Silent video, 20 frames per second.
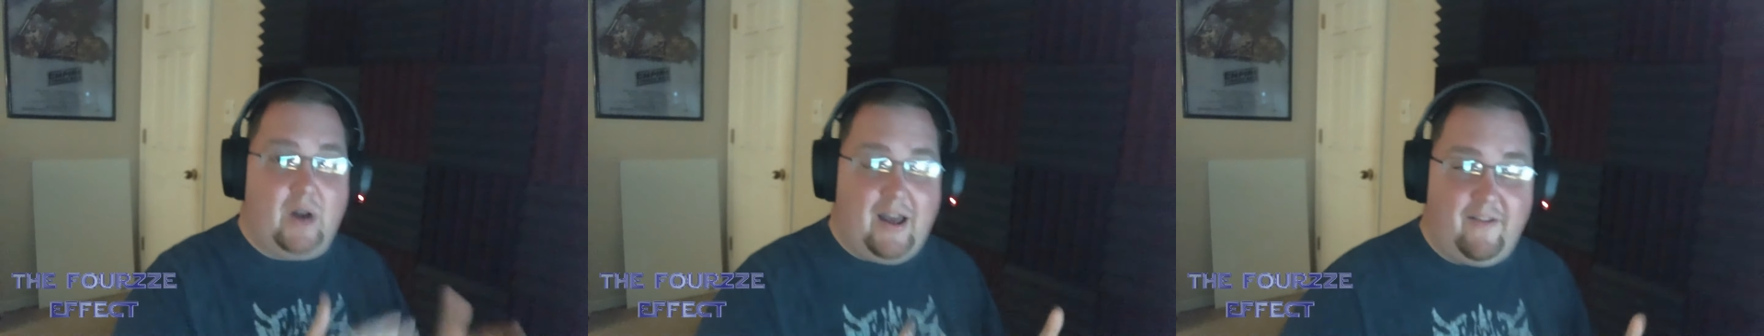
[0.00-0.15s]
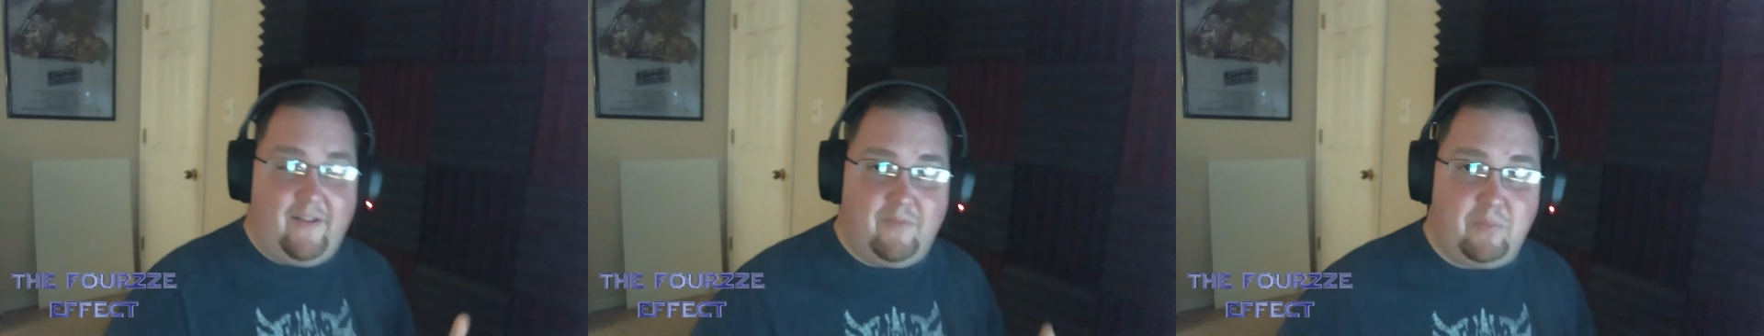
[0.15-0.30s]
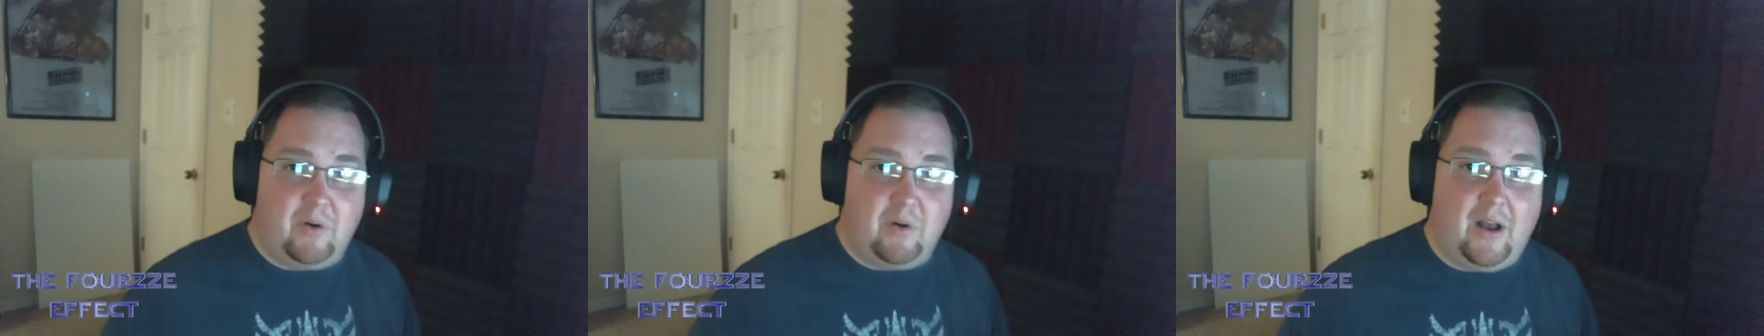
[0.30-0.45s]

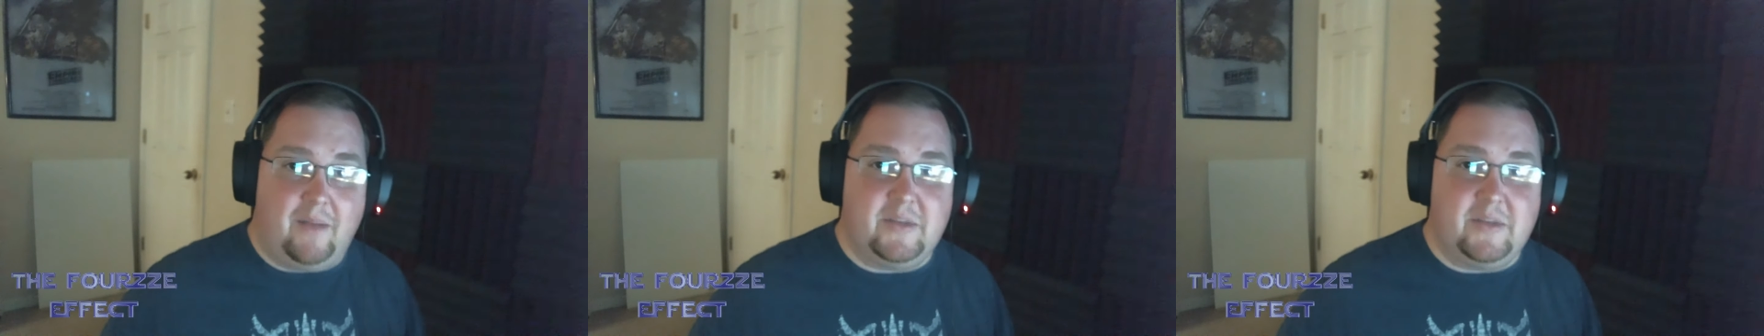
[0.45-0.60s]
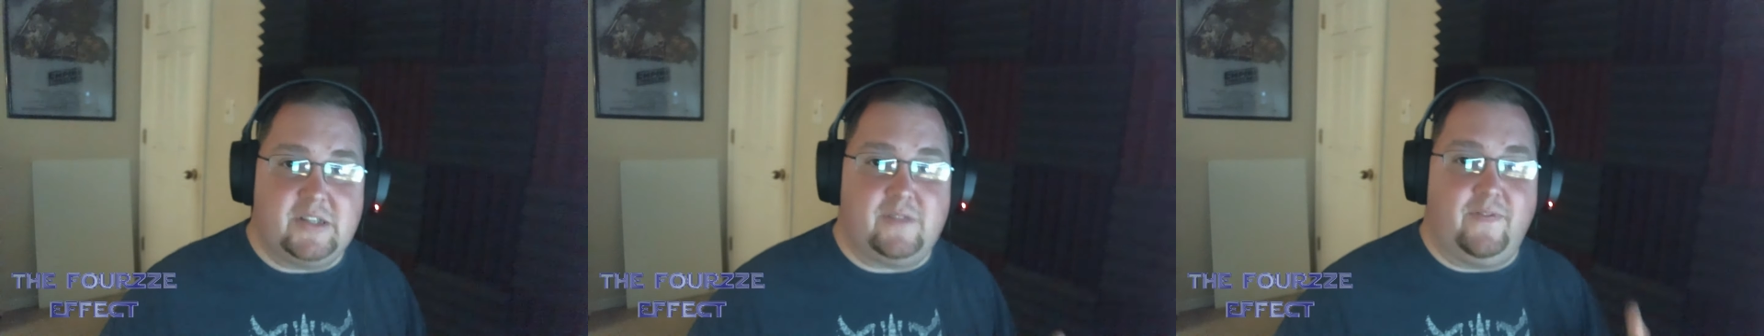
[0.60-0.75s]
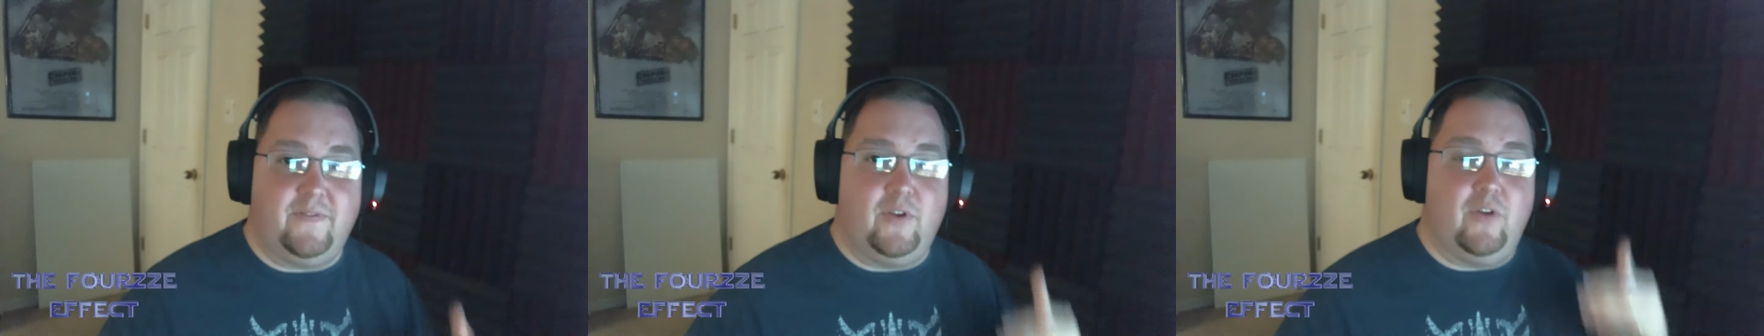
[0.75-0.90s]
I've
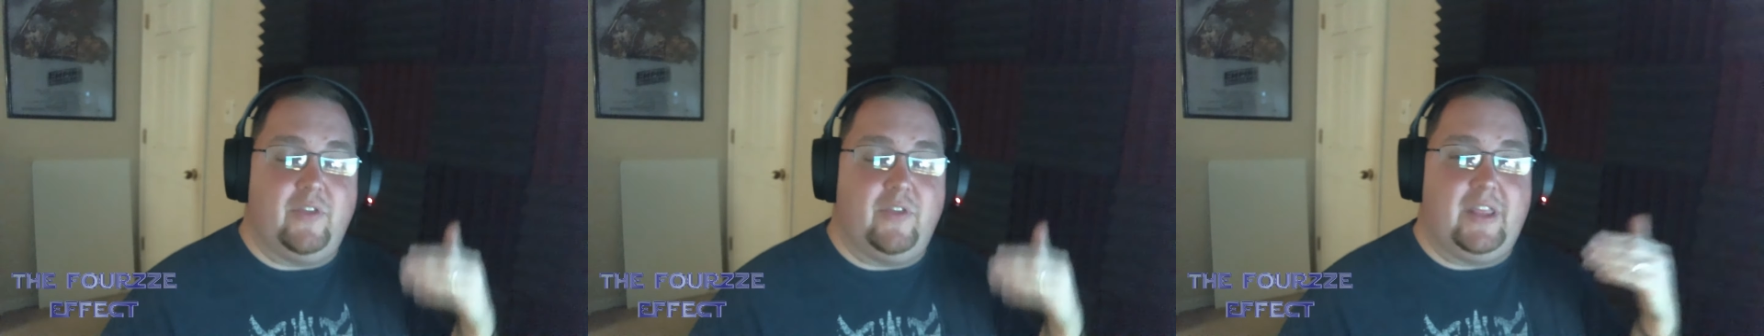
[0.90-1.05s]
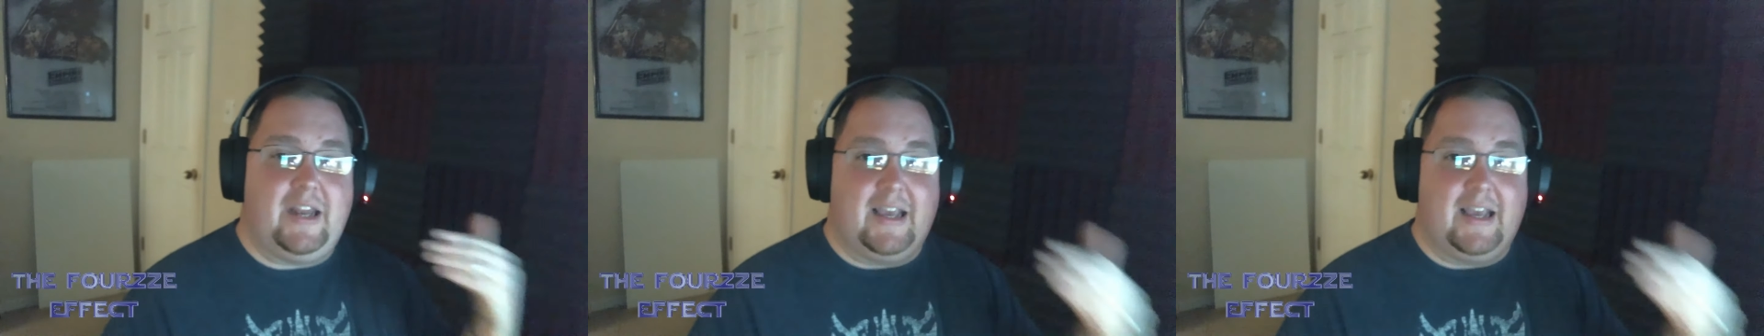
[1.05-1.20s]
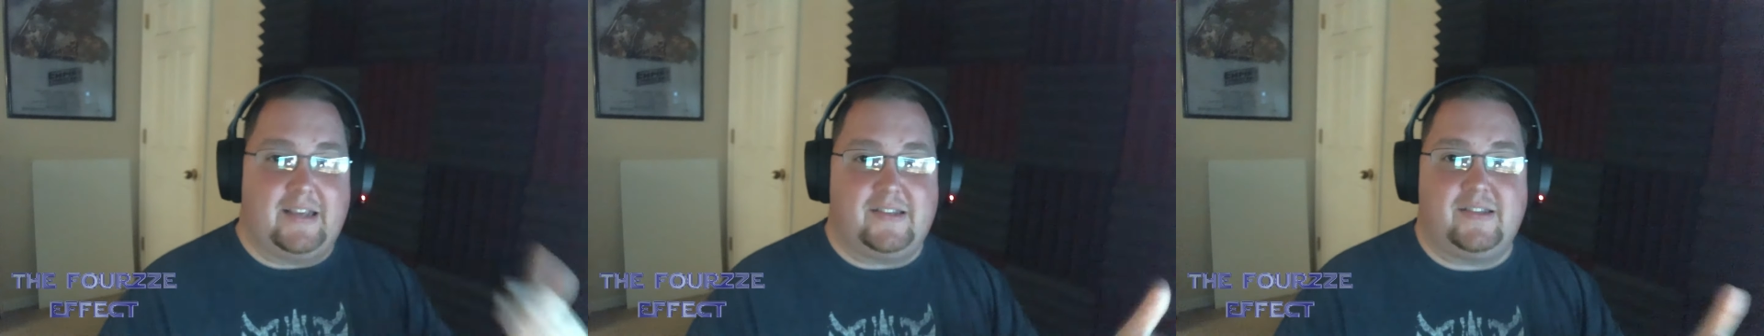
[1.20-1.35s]
promised for
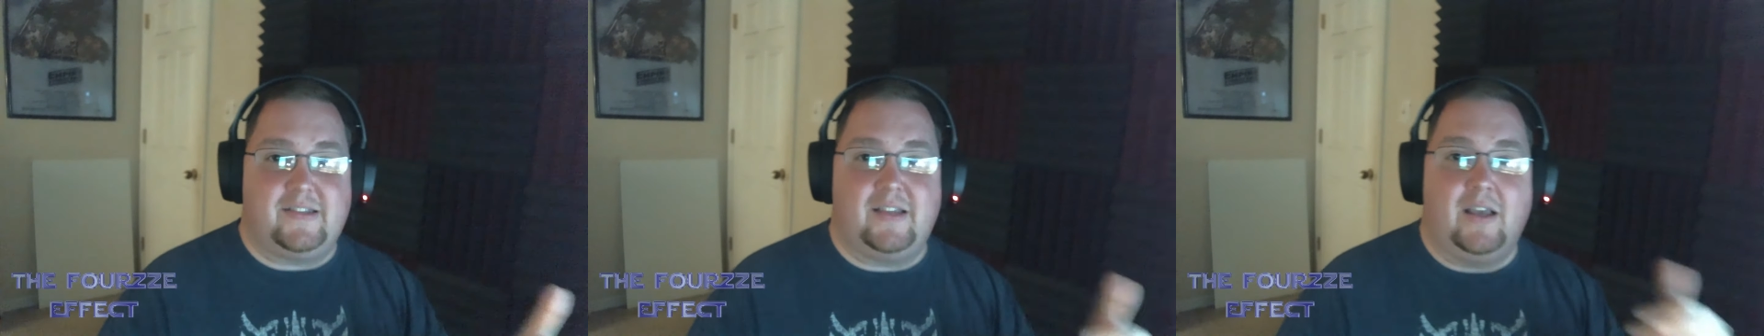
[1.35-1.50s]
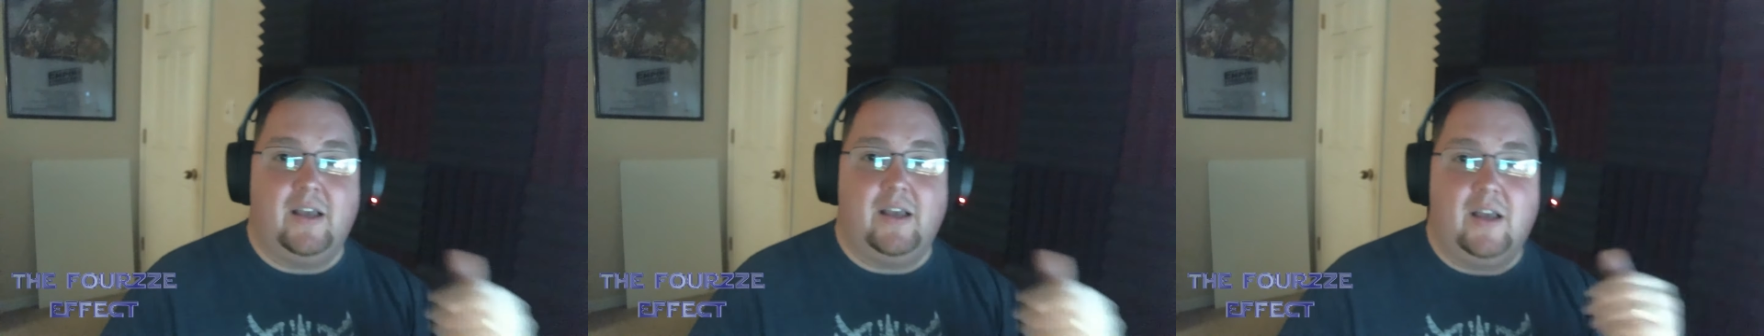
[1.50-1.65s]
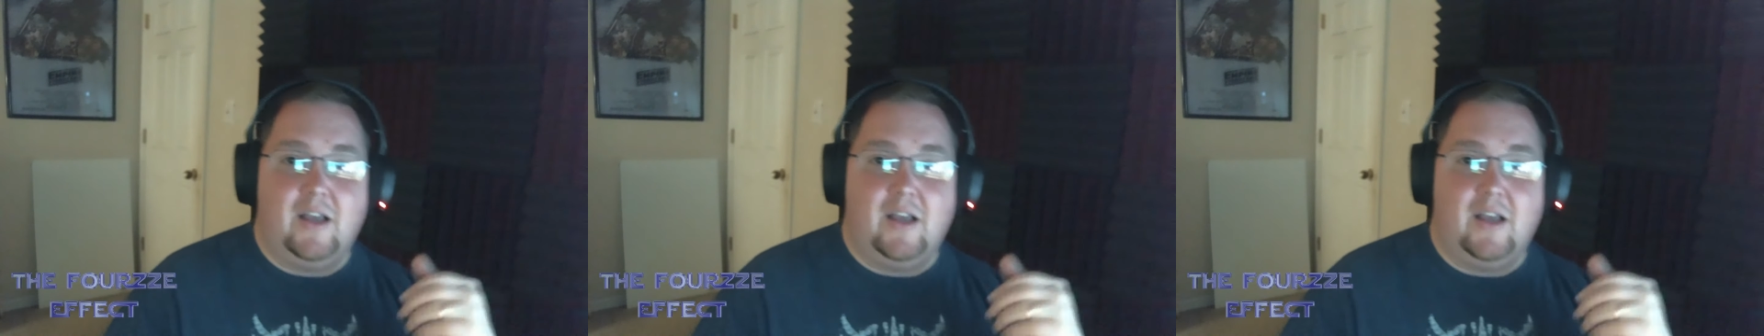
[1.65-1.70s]
the next